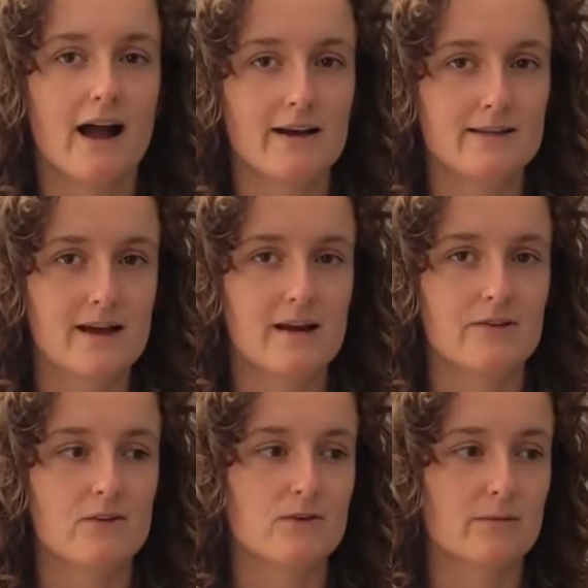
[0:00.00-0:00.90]
I decided
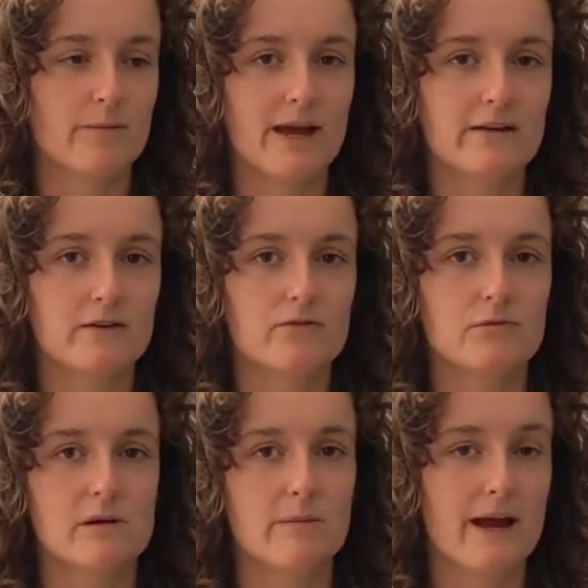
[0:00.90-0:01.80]
to use a pattern
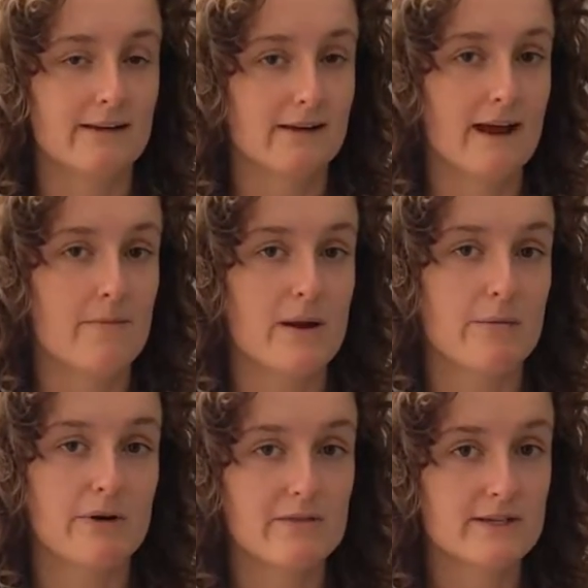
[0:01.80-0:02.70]
from a bag that I had
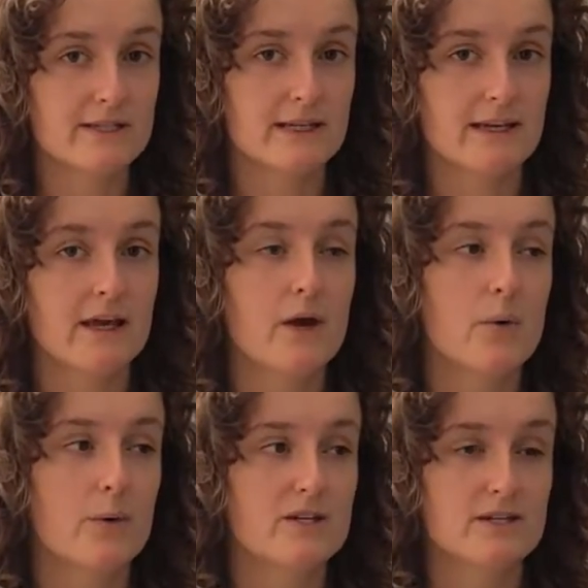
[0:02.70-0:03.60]
made previously,
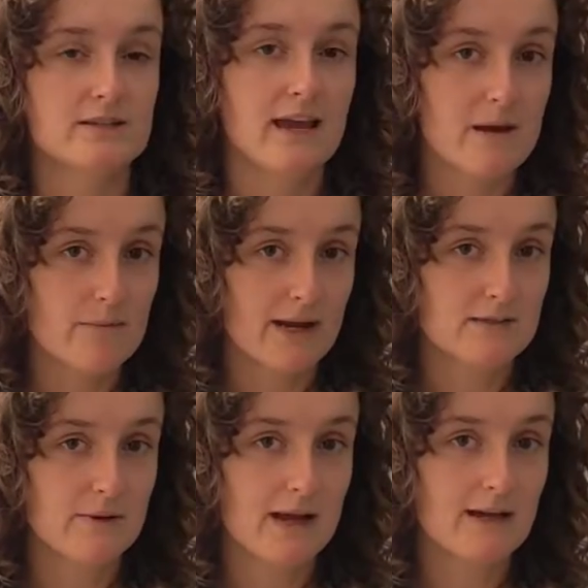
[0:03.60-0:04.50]
which is the
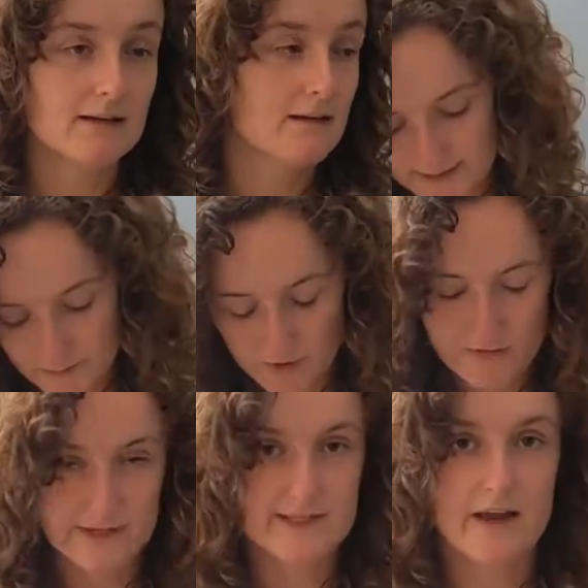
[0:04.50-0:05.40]
Apex bag. It has the
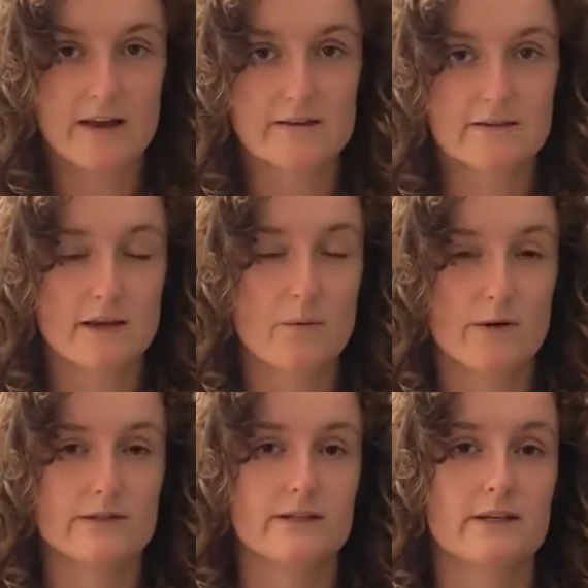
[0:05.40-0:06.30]
perfect size that I
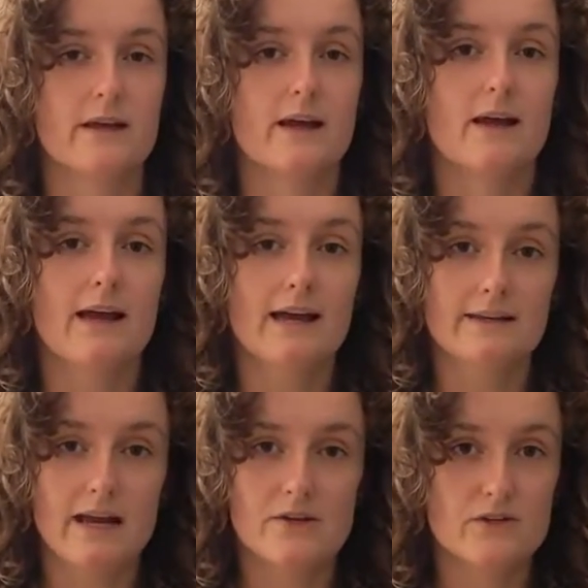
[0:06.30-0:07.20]
wanted,
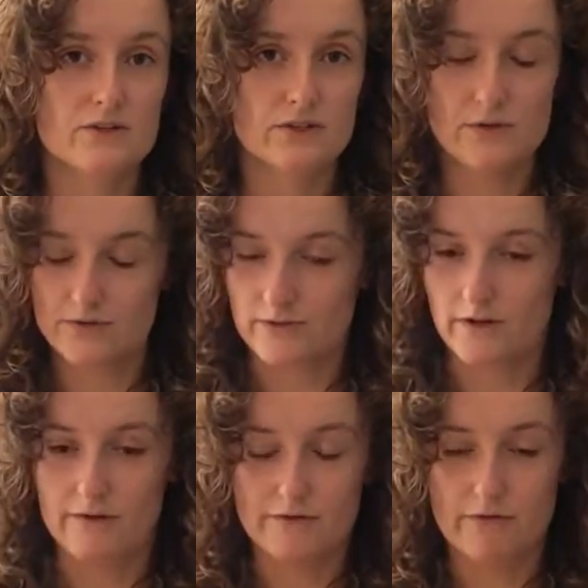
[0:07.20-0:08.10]
and I just used
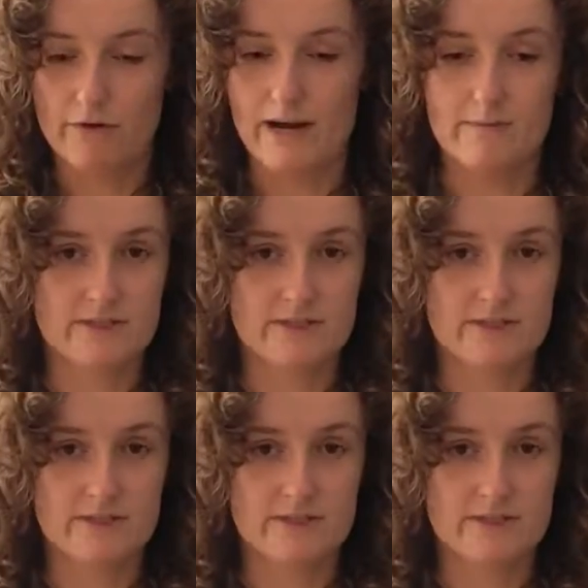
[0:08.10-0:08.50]
the, the frame